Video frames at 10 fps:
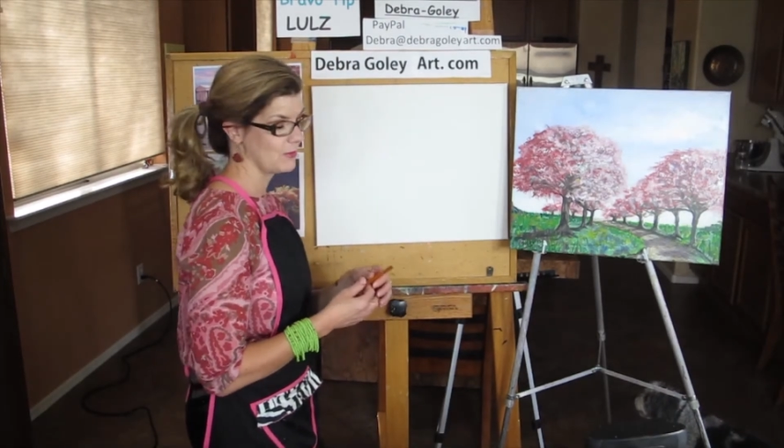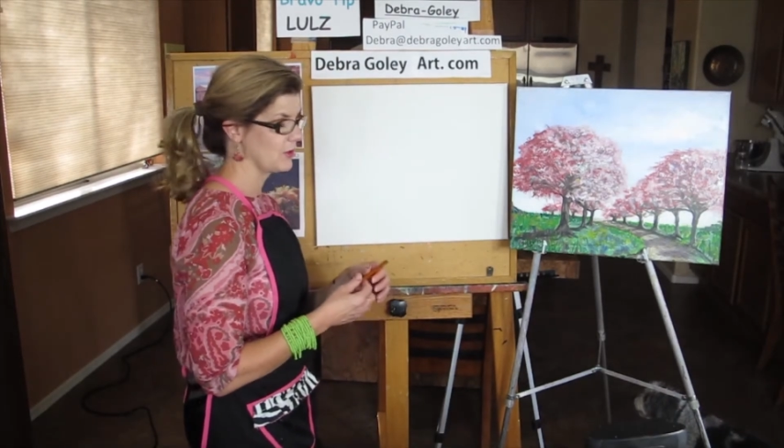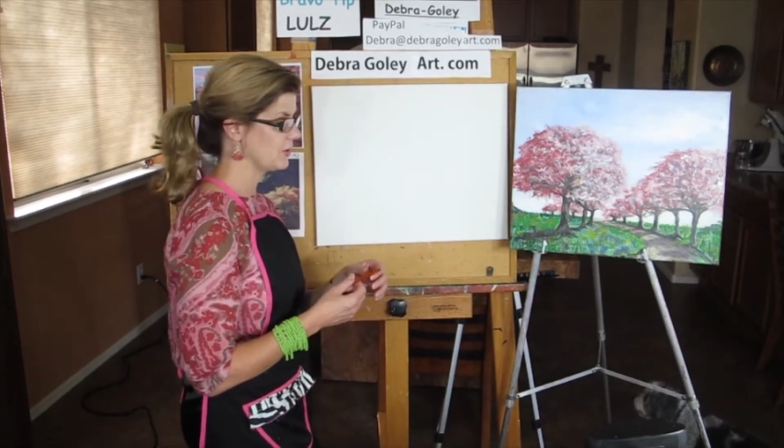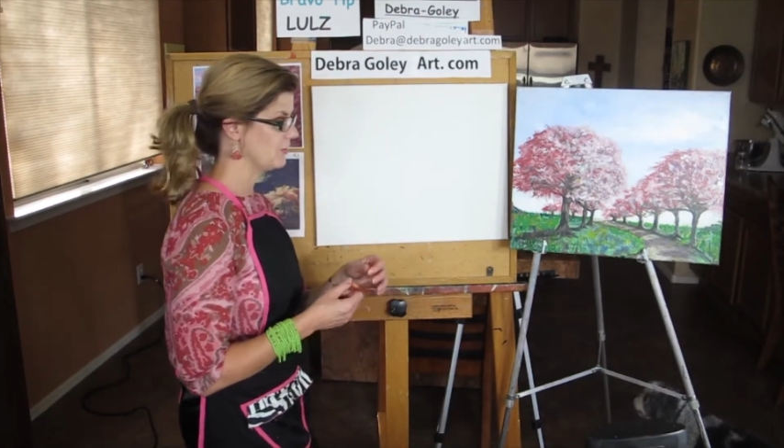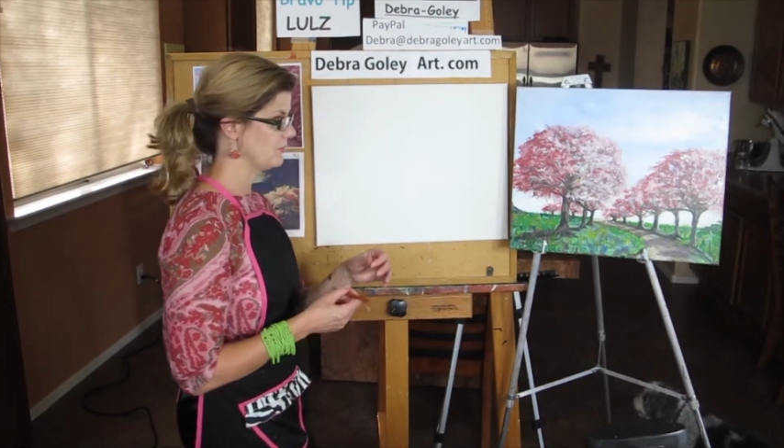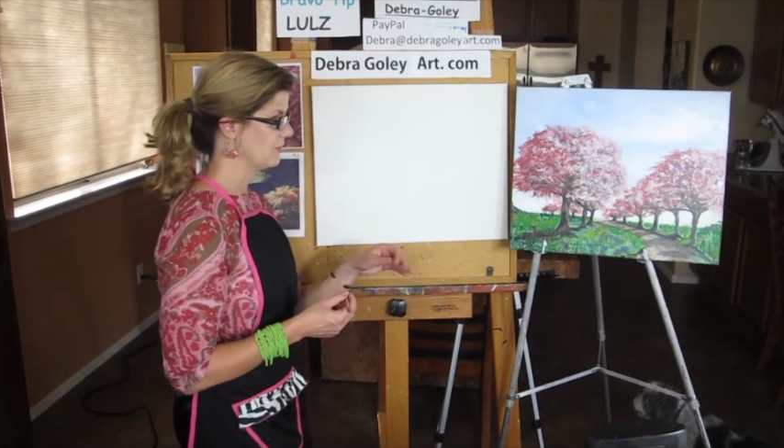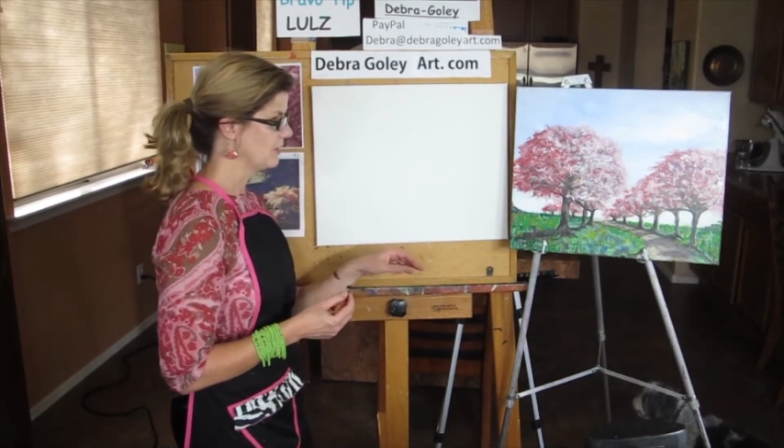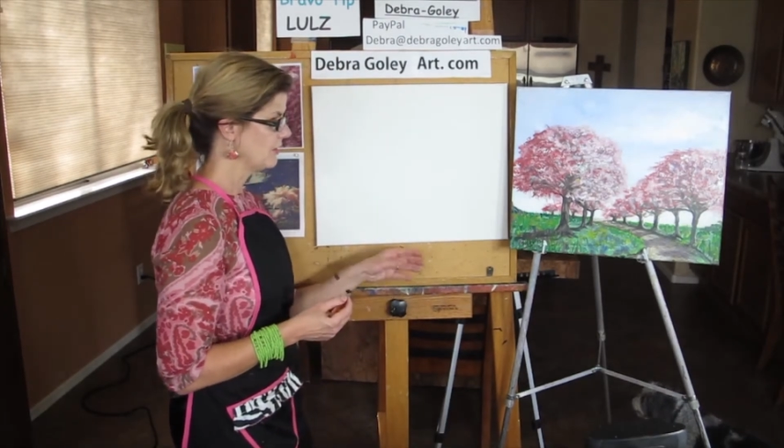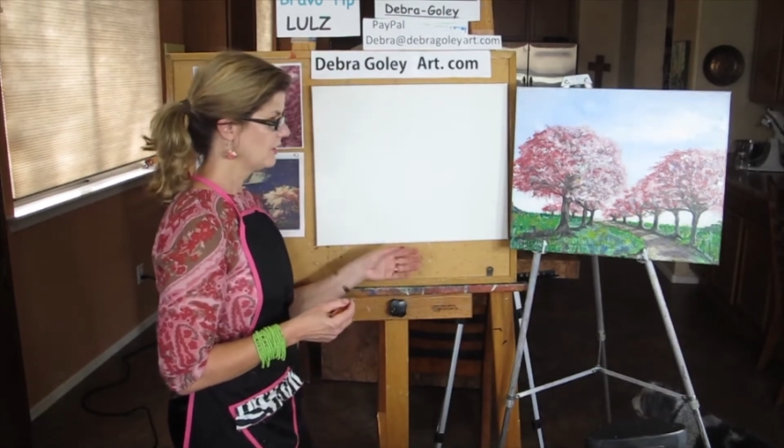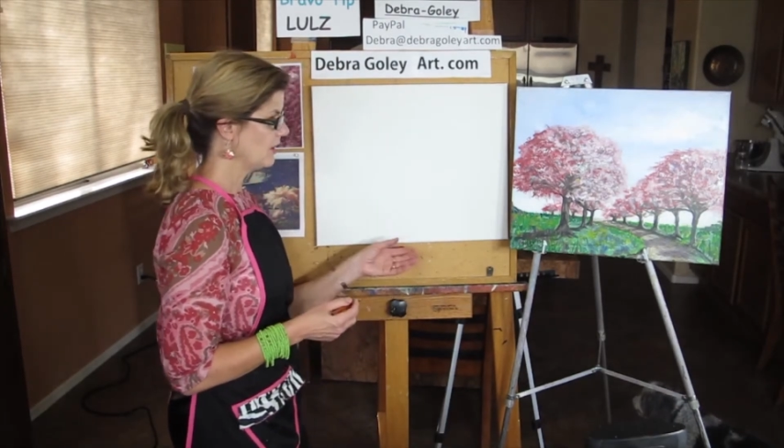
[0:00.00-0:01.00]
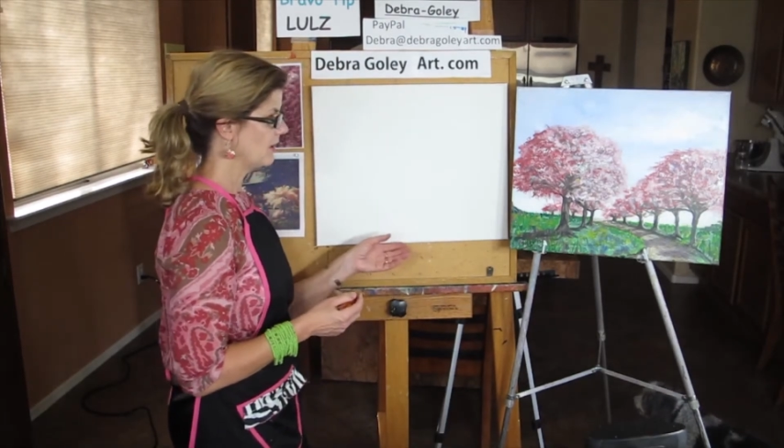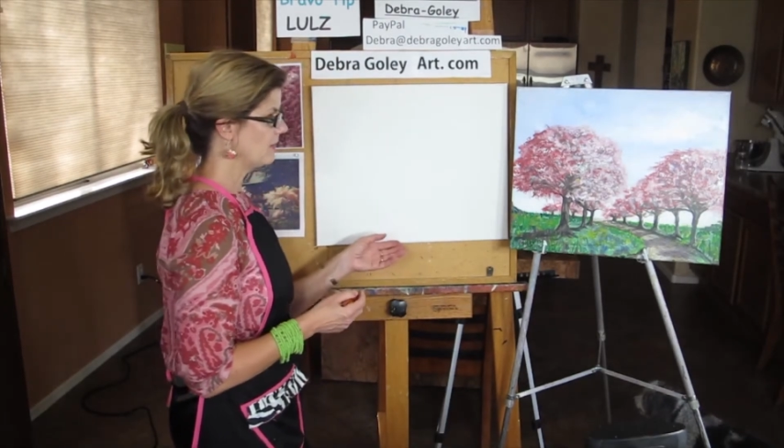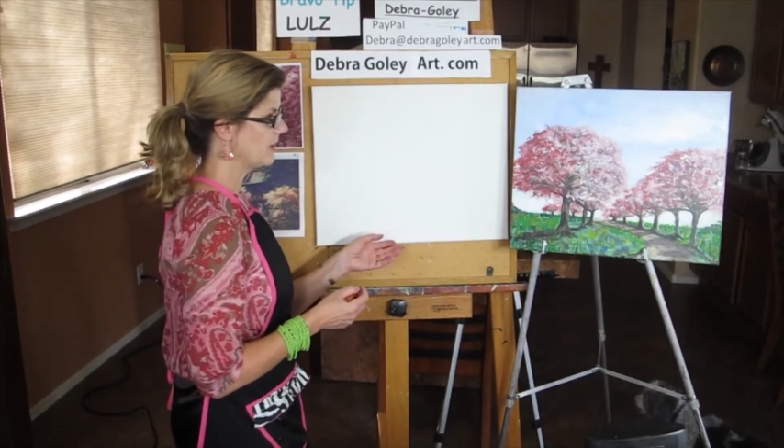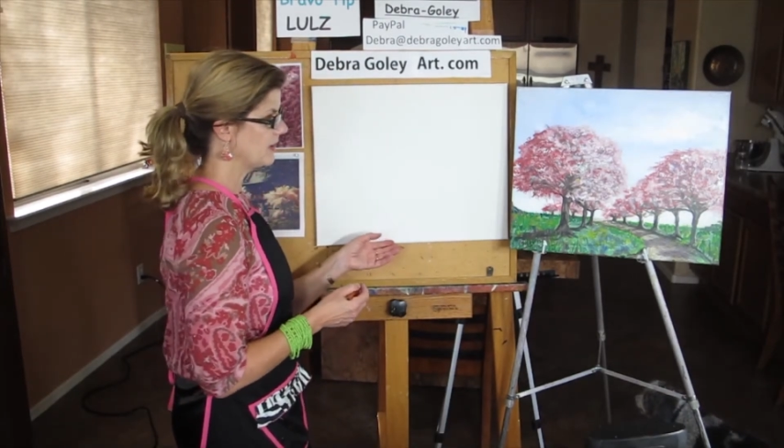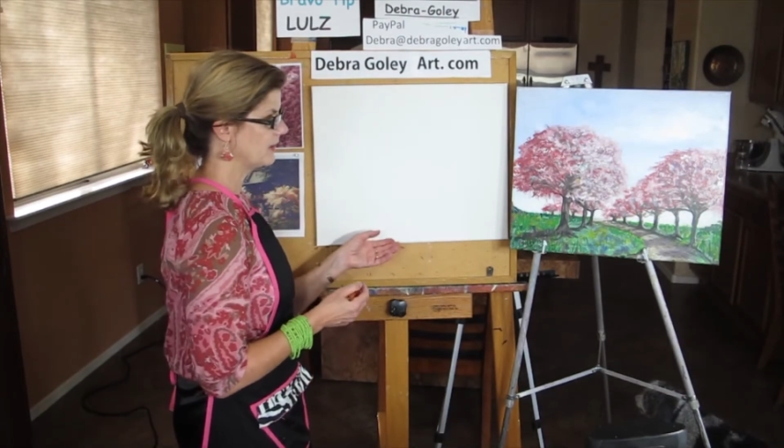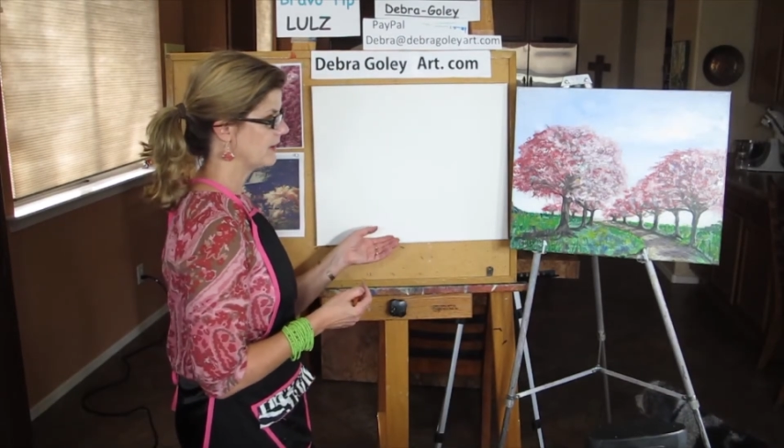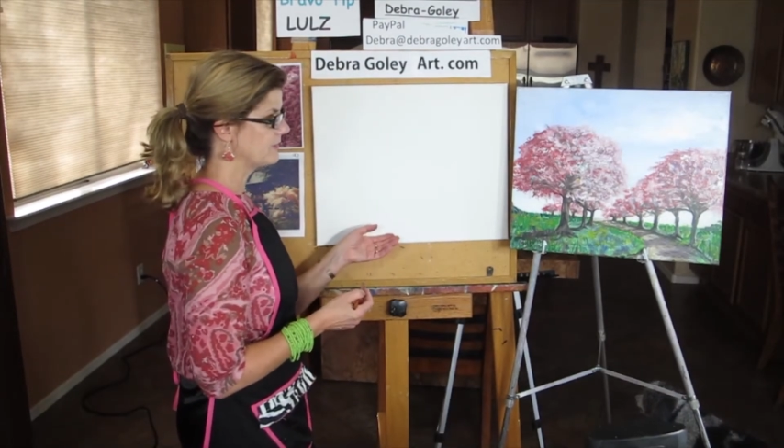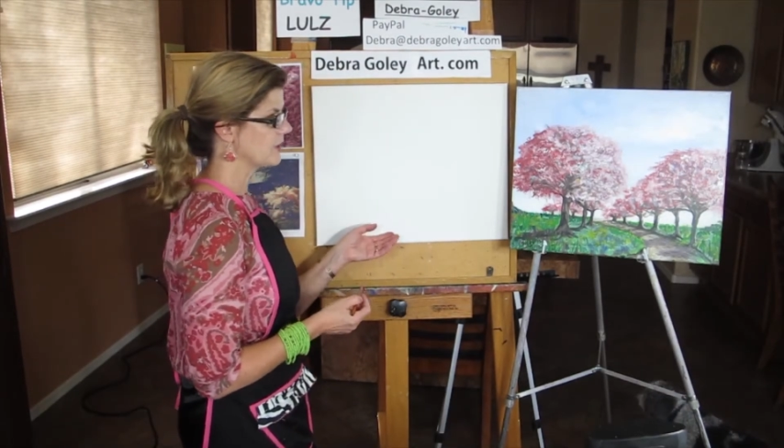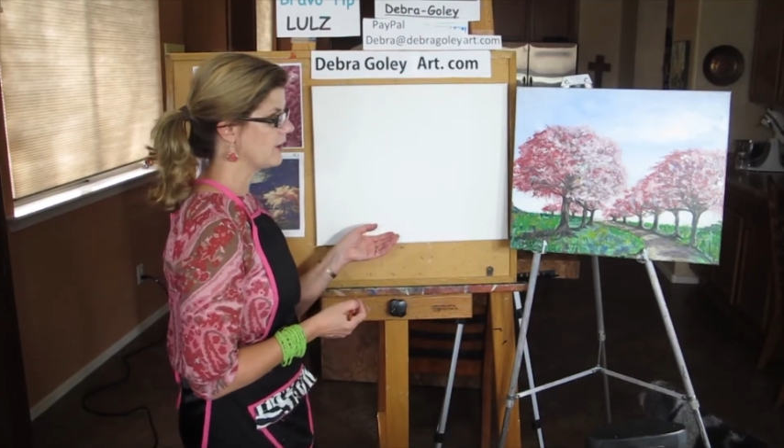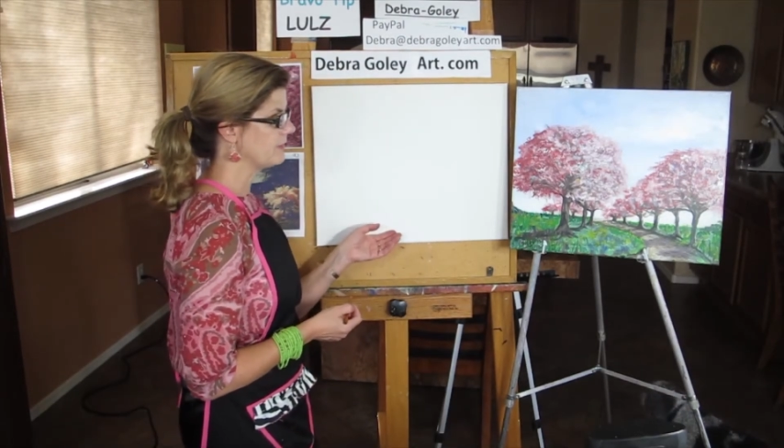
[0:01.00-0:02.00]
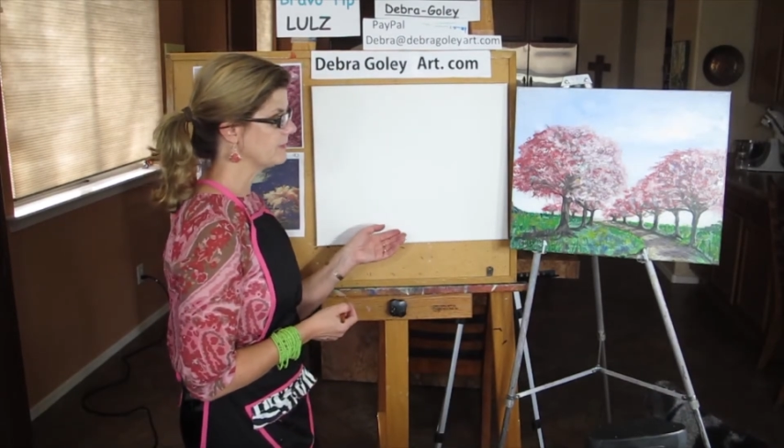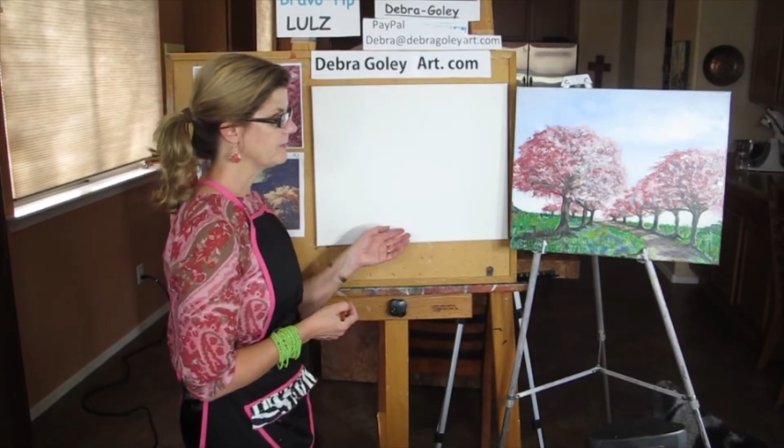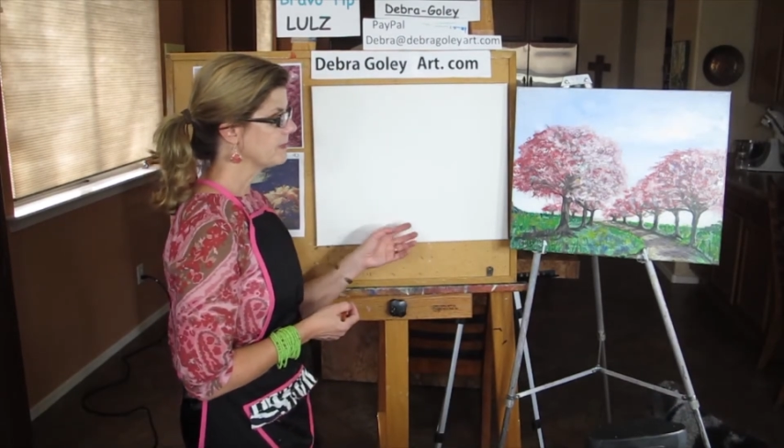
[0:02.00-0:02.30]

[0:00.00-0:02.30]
where you might have left off.